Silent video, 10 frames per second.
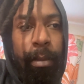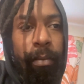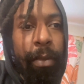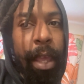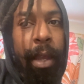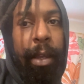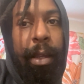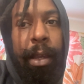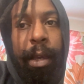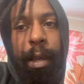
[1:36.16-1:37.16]
that,
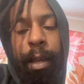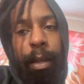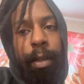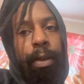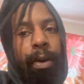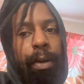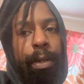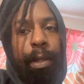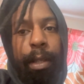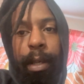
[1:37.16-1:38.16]

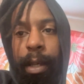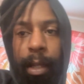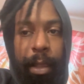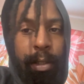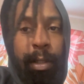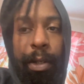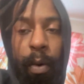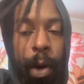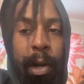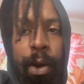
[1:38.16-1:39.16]
they still
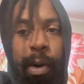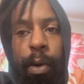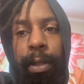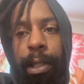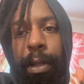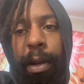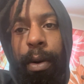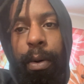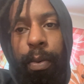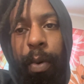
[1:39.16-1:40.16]
want to hold on to their
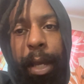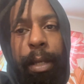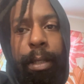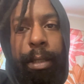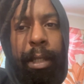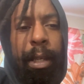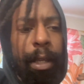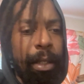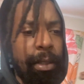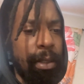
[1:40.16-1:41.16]
old ways.
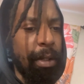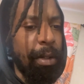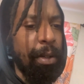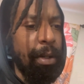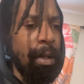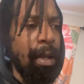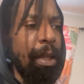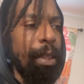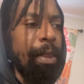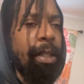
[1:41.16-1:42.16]
So
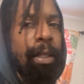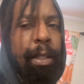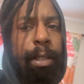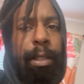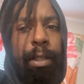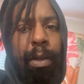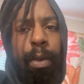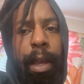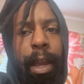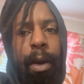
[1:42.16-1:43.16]
this leads us into
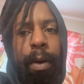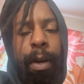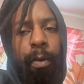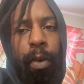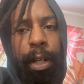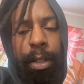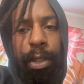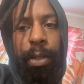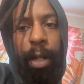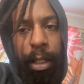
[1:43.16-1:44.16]
the era of
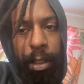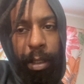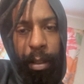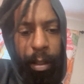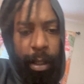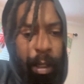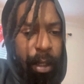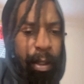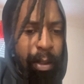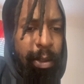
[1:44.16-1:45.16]
Reconstruction.
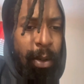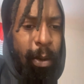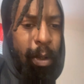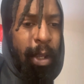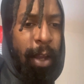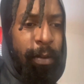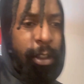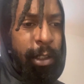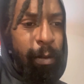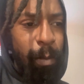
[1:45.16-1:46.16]
So you have
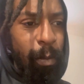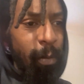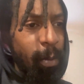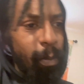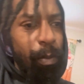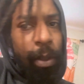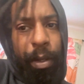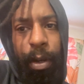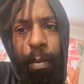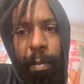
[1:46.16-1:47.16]
these,
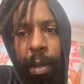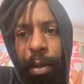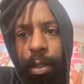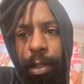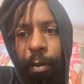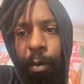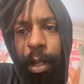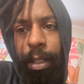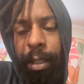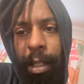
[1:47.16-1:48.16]
millions of
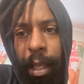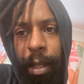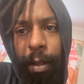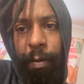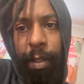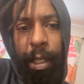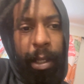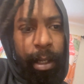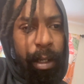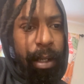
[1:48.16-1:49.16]
freed slaves,
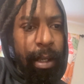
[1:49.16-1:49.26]
and,